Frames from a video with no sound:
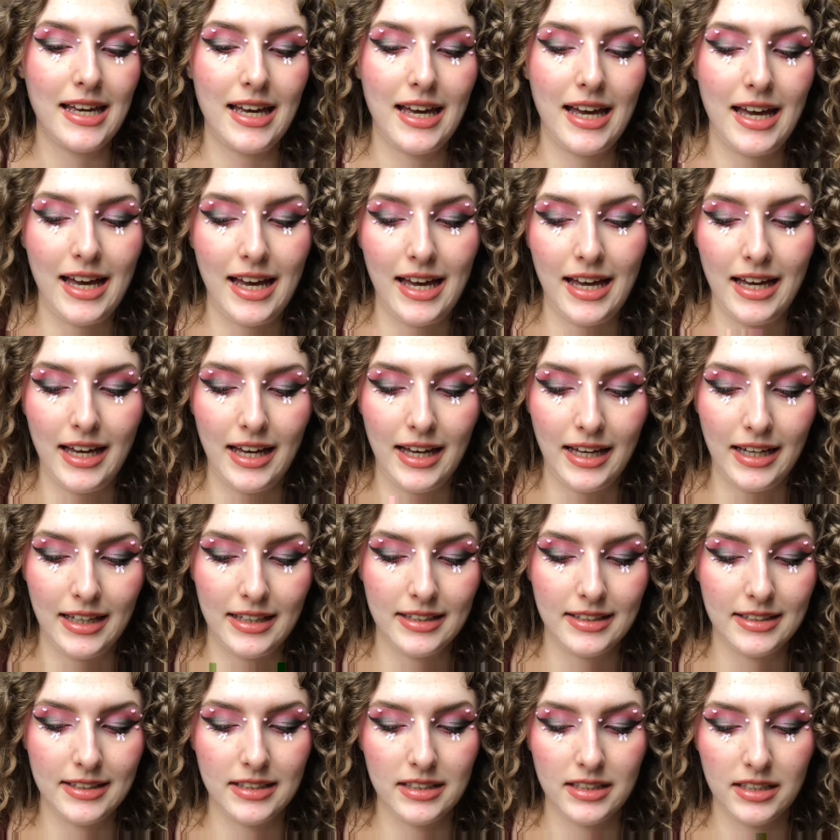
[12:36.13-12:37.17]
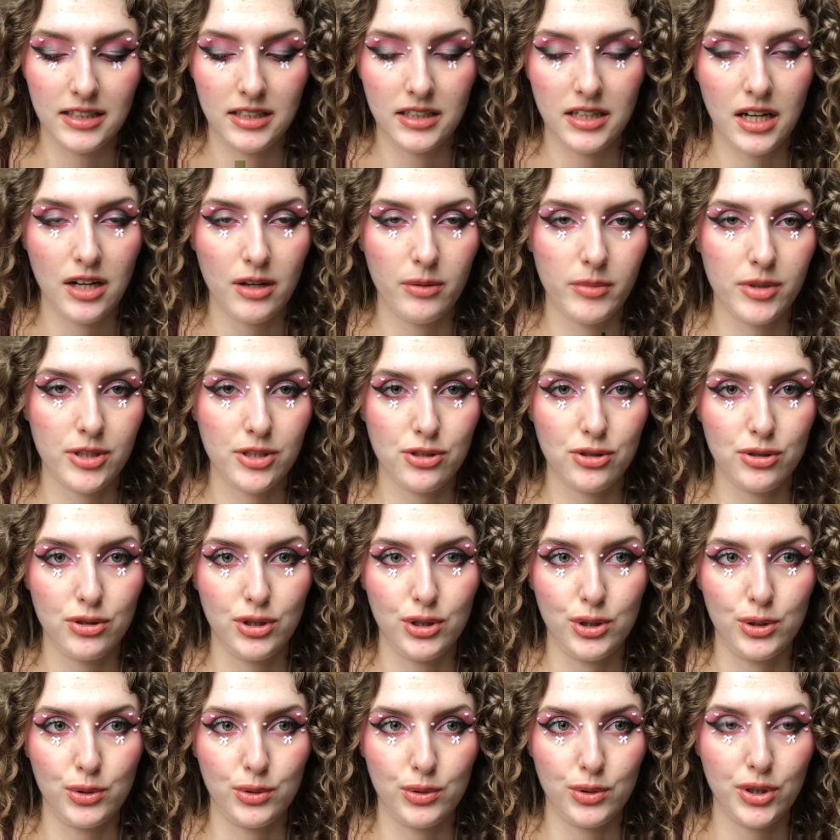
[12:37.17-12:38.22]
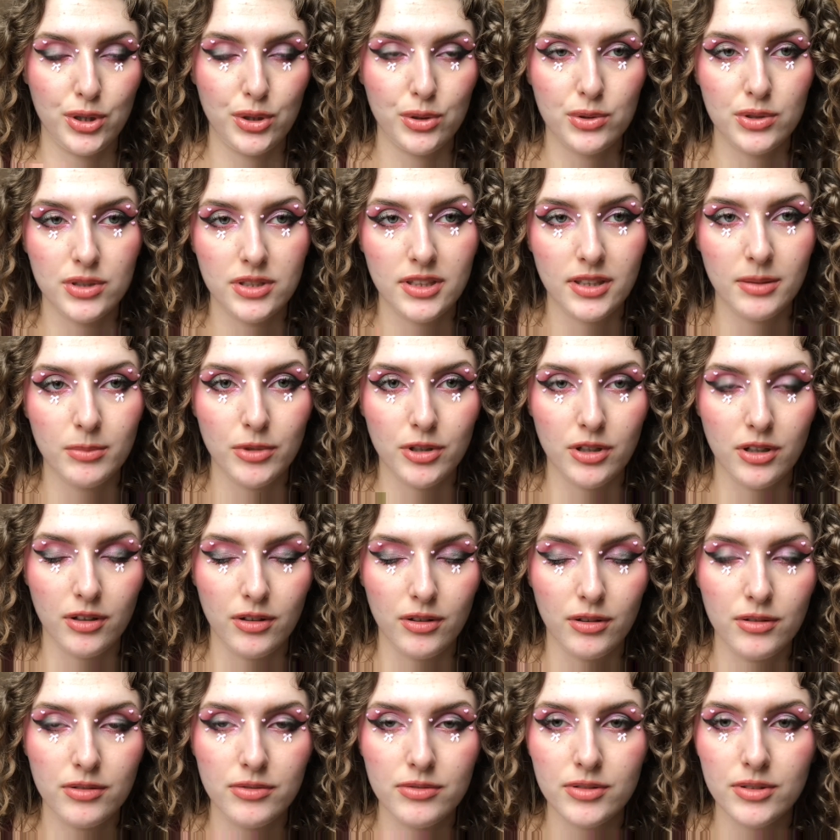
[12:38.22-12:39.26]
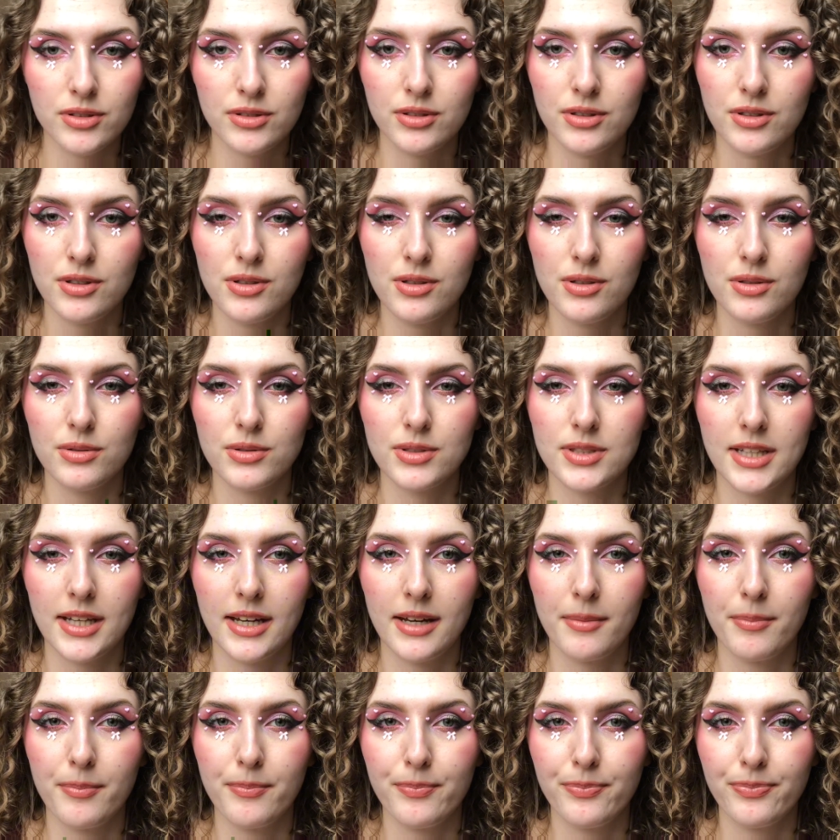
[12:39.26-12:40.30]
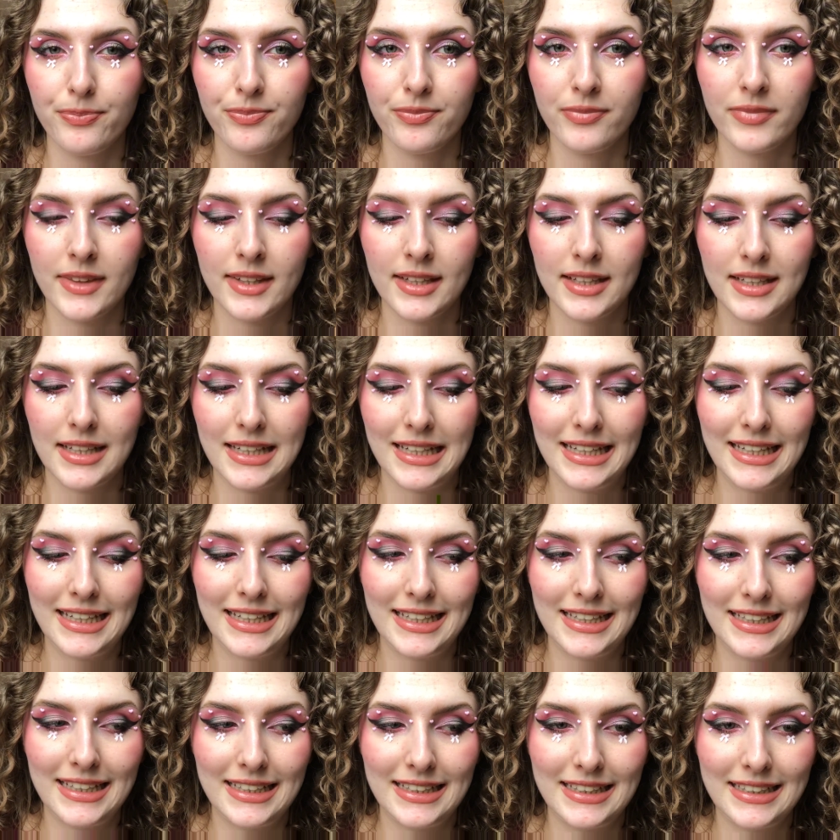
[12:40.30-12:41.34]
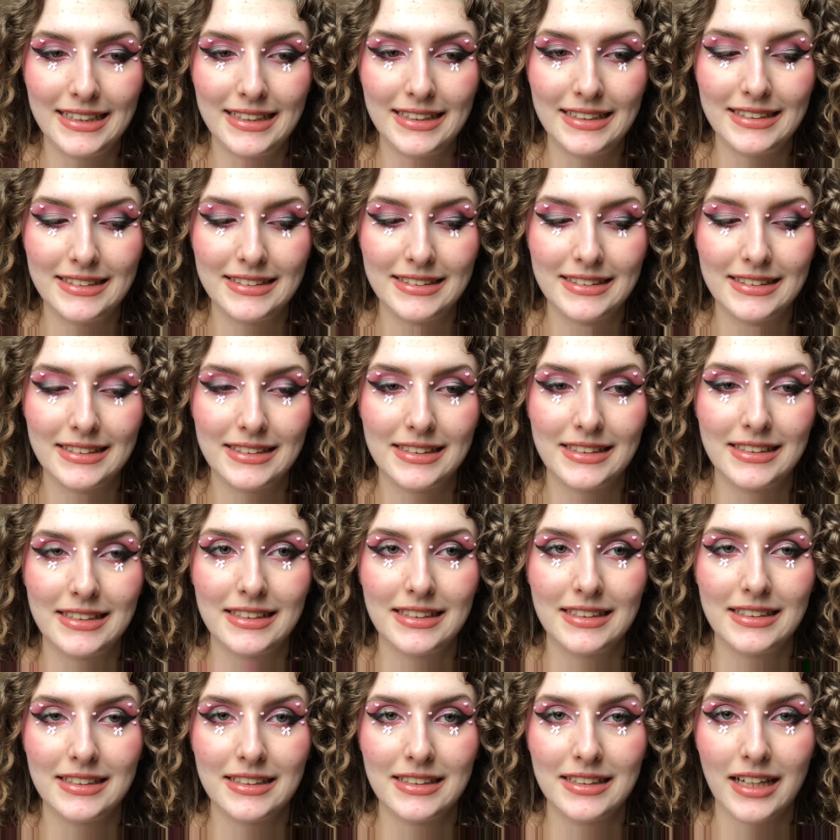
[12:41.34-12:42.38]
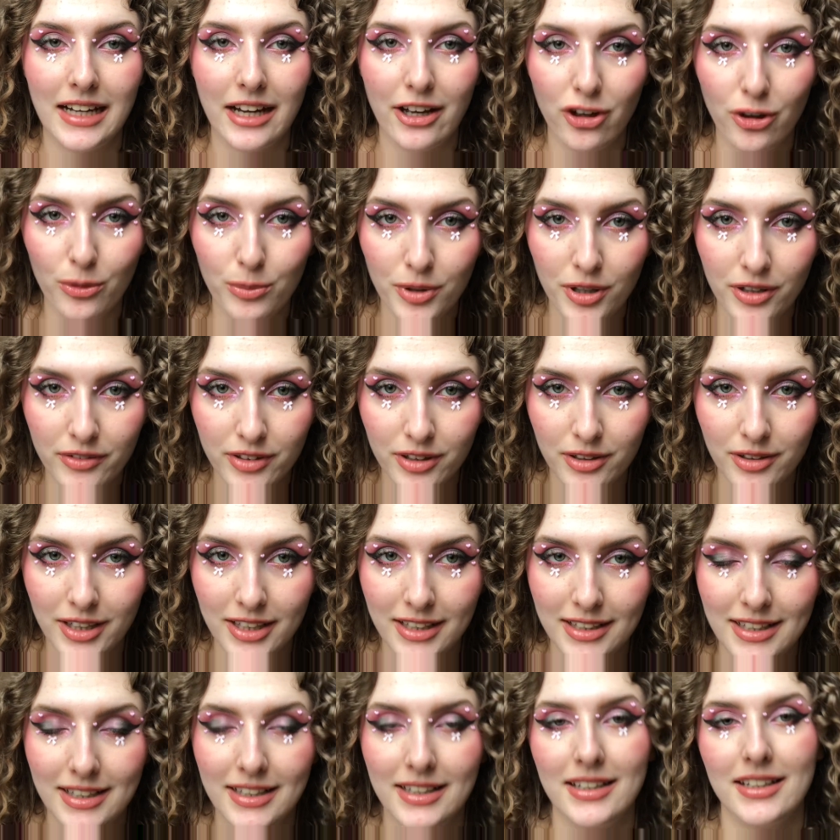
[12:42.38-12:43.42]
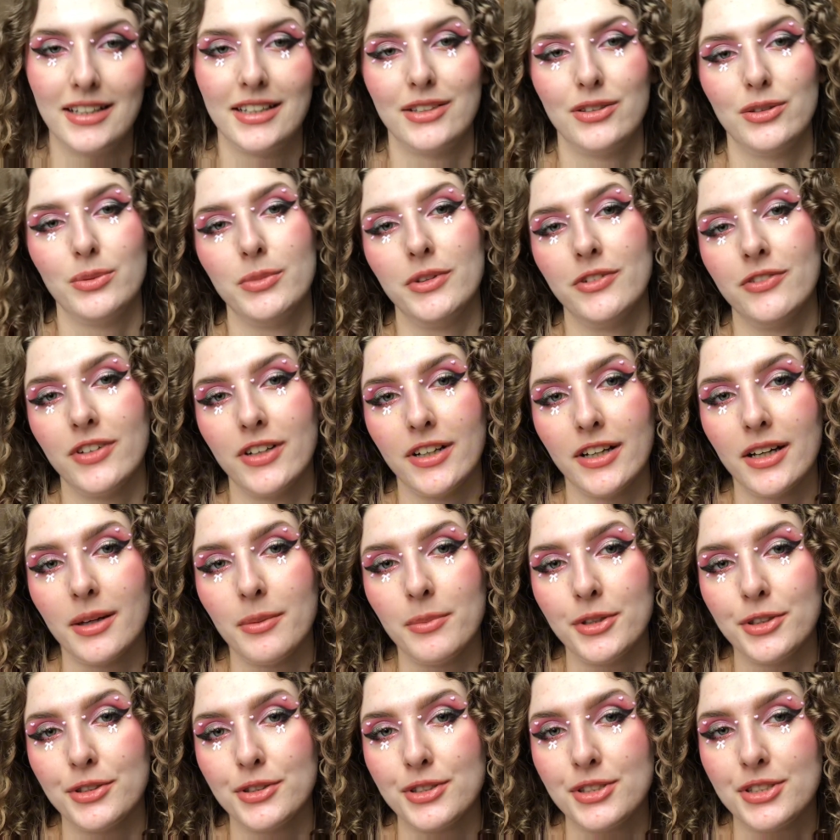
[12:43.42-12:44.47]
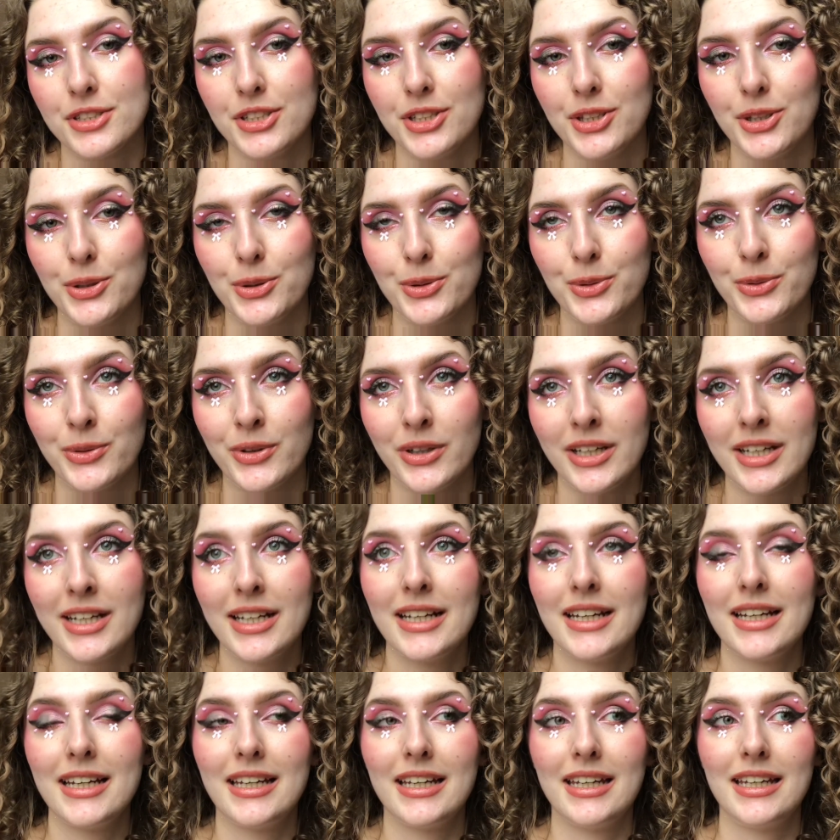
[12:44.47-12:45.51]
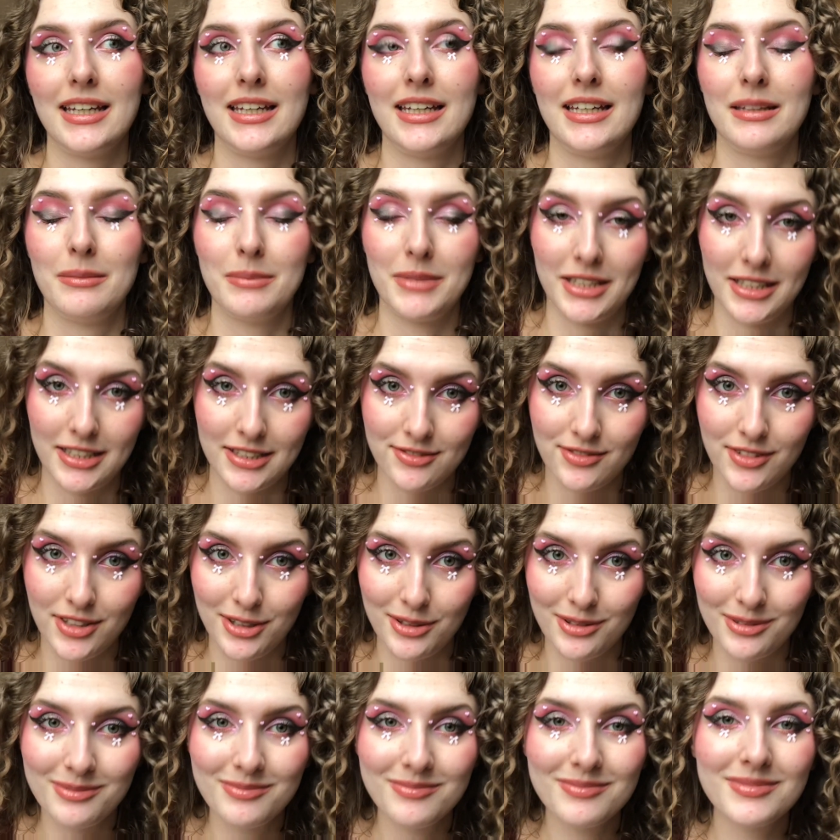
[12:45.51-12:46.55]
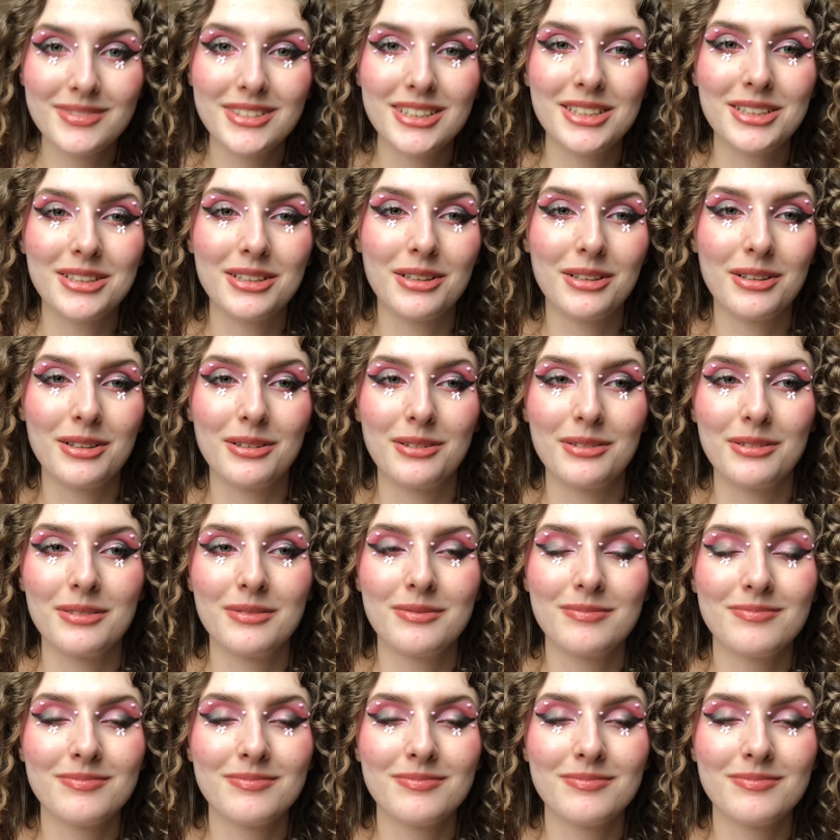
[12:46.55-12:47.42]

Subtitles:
and how much do you use them or how often do you use them. And I hope you have a great day, and I will be very happy to see you in my next video. So